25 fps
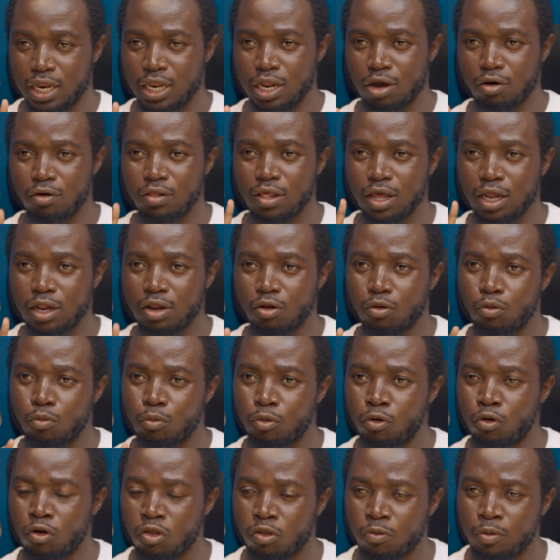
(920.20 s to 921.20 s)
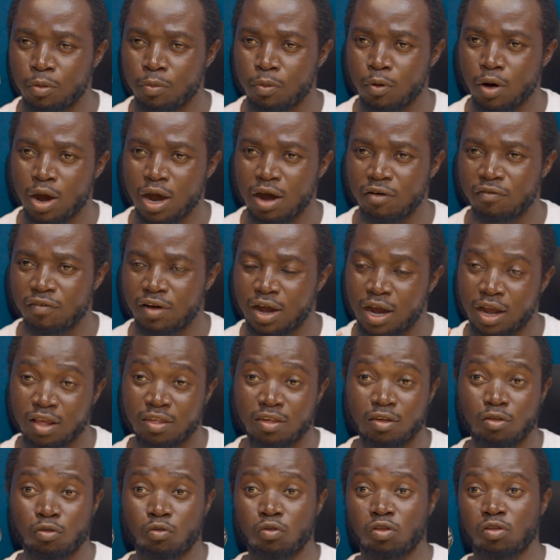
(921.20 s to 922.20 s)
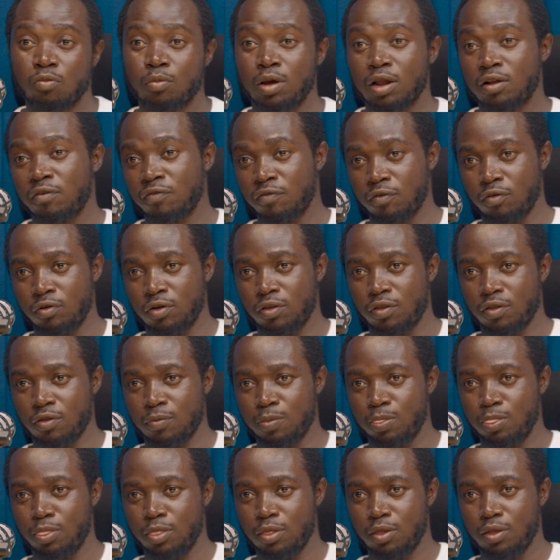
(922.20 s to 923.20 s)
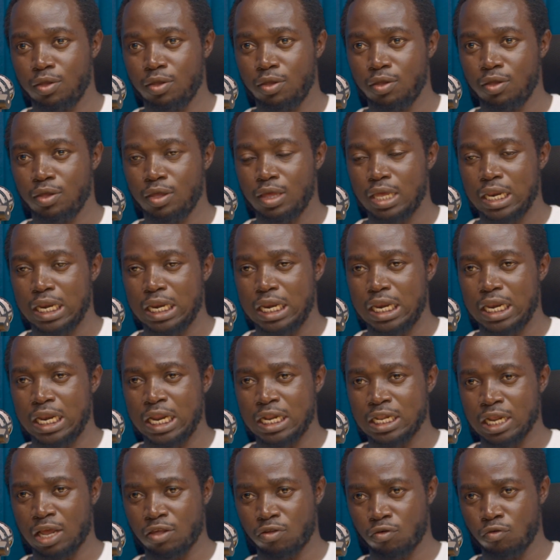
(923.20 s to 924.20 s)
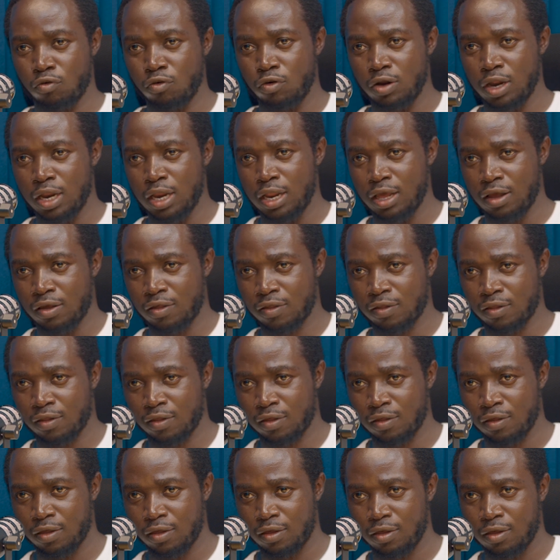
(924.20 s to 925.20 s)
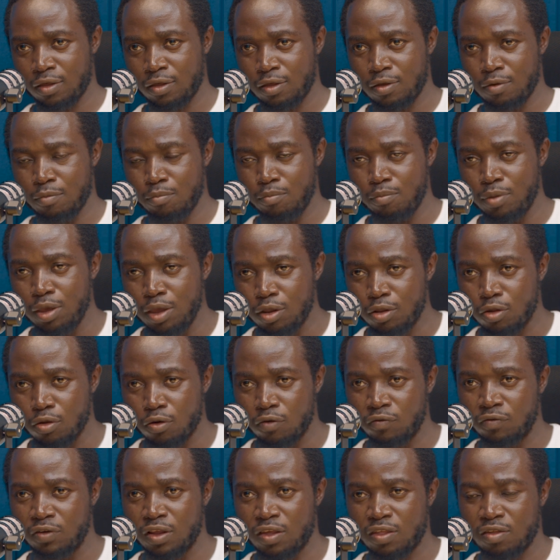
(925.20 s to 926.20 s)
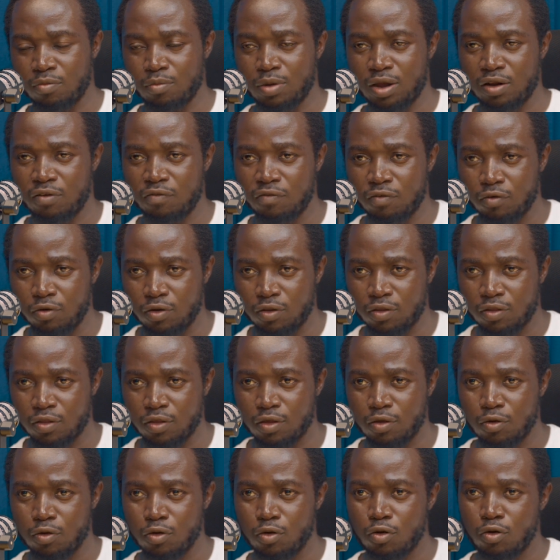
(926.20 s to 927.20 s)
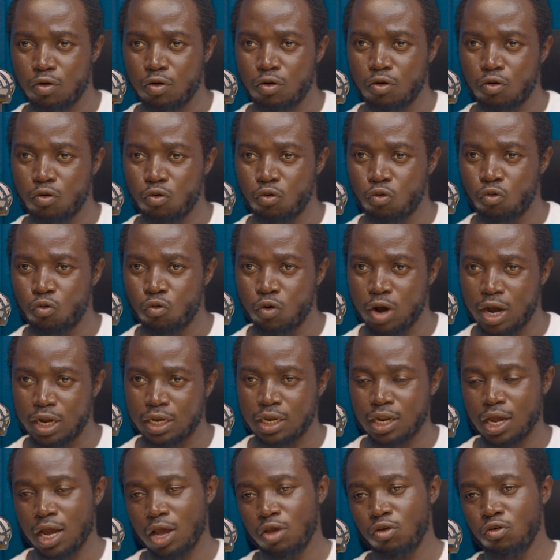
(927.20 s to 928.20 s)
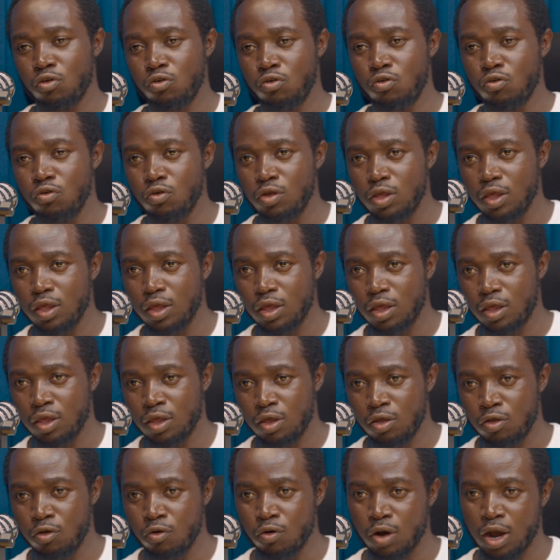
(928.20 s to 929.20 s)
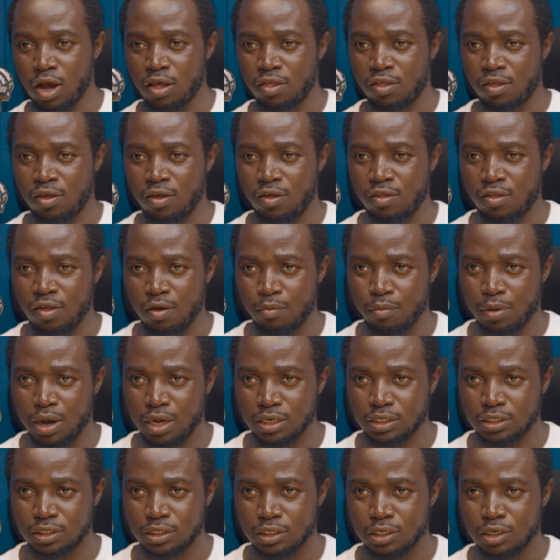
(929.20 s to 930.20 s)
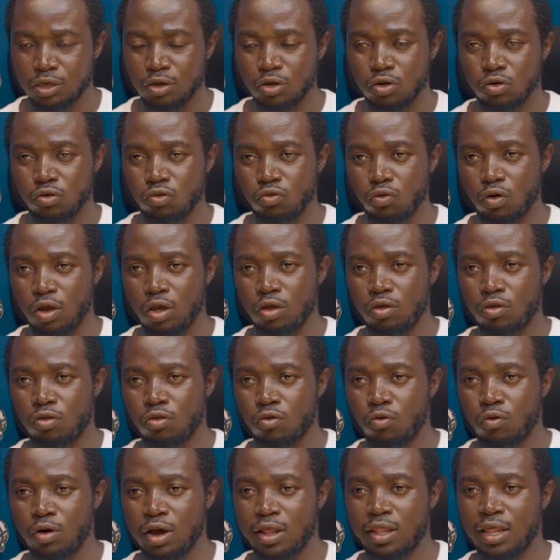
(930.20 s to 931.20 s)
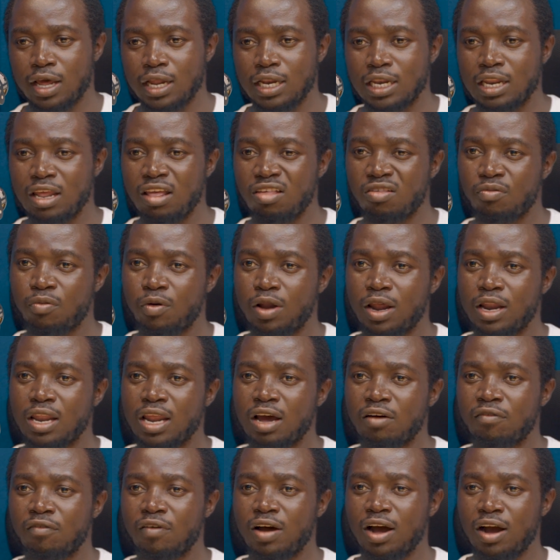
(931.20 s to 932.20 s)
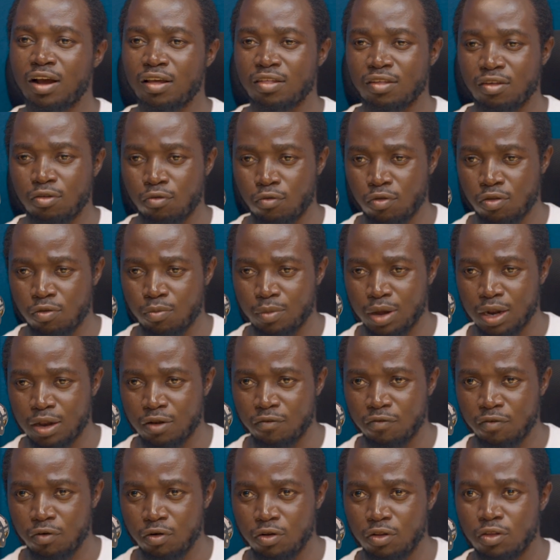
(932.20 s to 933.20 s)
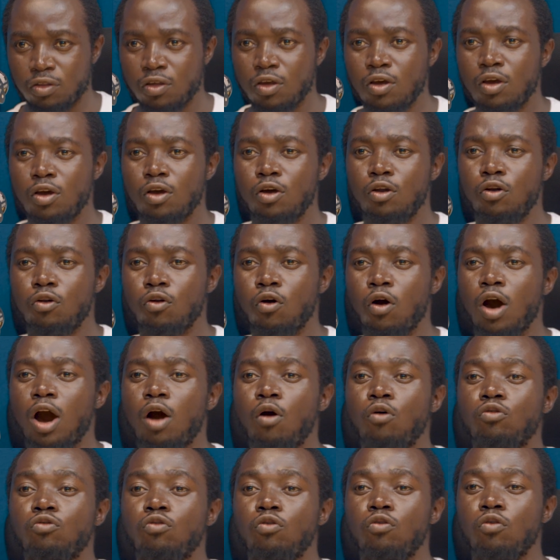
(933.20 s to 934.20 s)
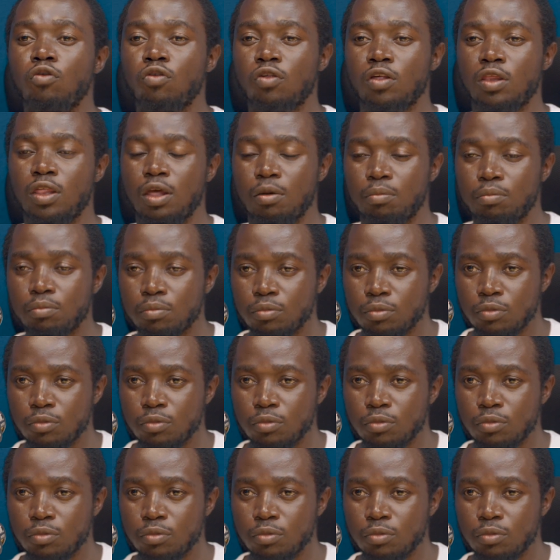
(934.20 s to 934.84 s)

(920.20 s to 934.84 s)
Now that those people have access to smartphones, let us go to the next bit of the smartphones. What are you doing, you as Essymart, to ensure that these people that have access to smartphones know how to use them?